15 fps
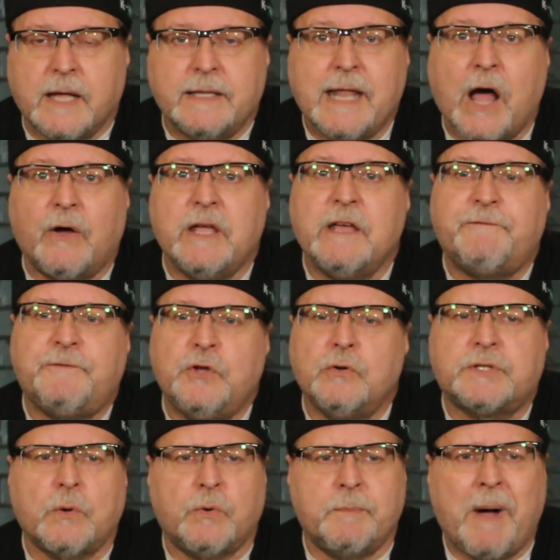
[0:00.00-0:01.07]
Now, if you
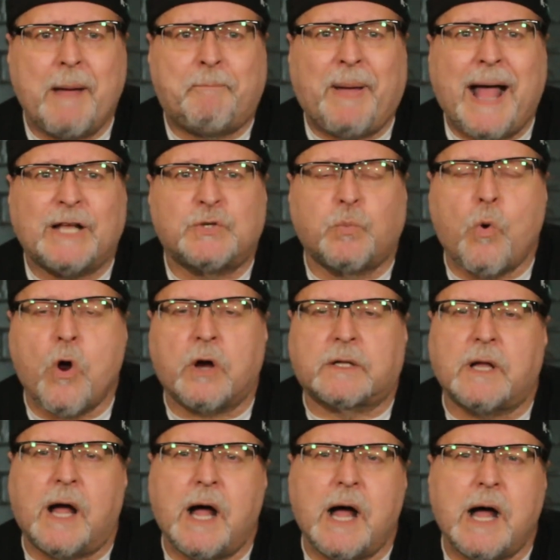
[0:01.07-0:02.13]
said, well, my patch
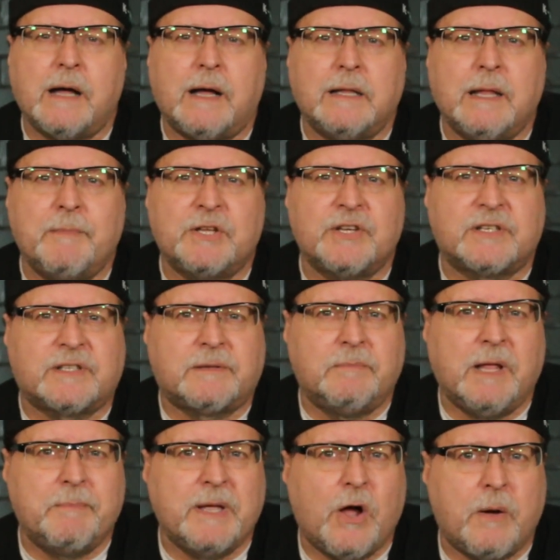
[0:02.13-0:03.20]
worked,
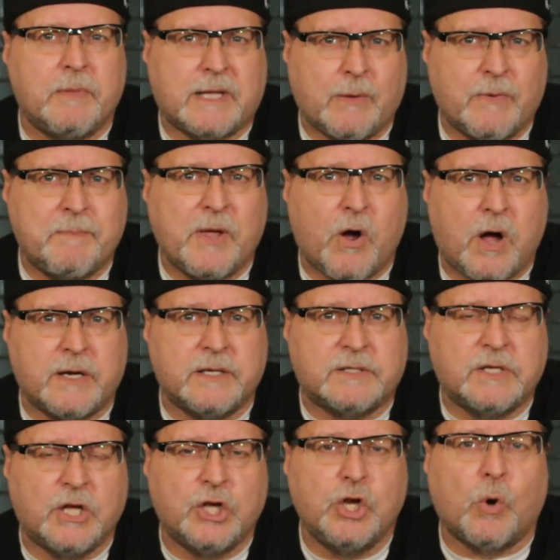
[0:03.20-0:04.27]
can we be
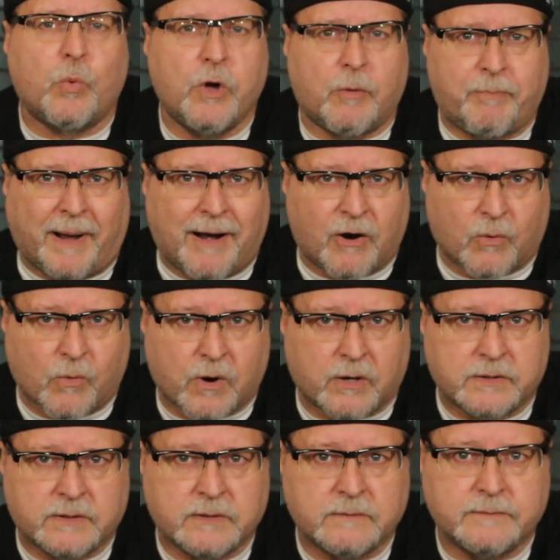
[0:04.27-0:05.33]
honest? Your willpower
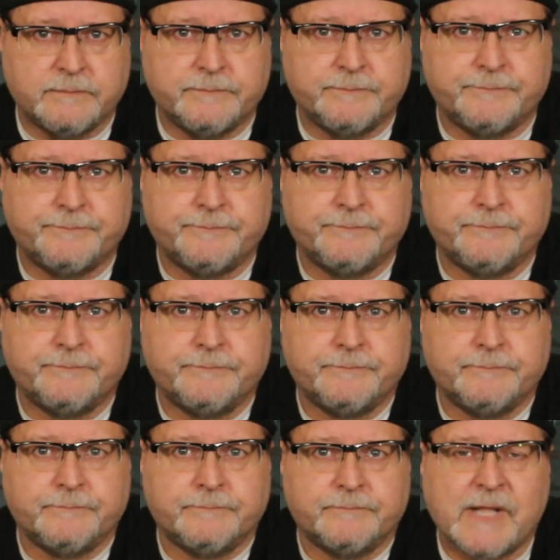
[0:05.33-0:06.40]
worked.
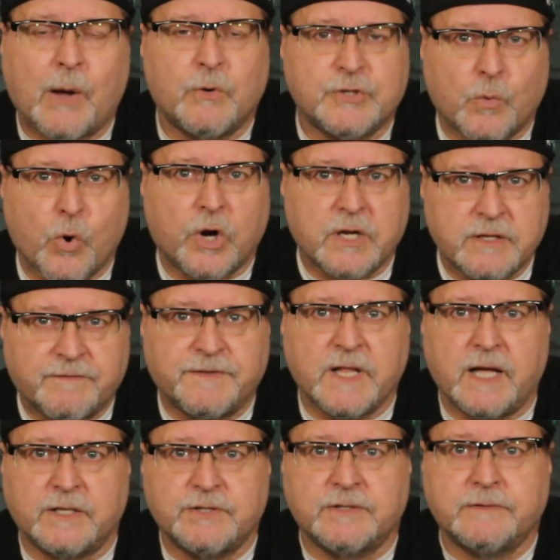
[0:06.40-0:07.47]
That was a work of the
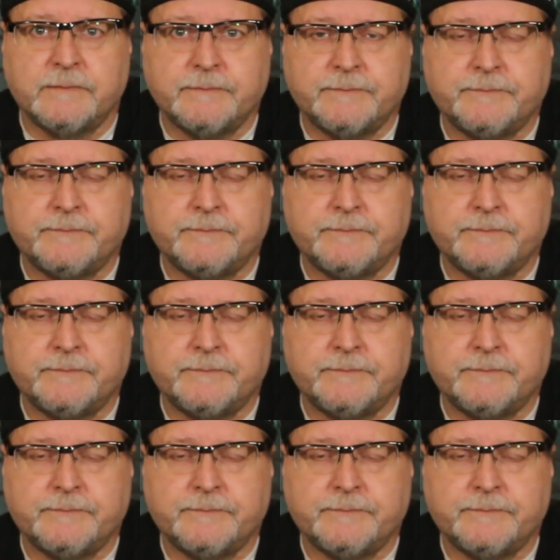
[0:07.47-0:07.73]
flesh.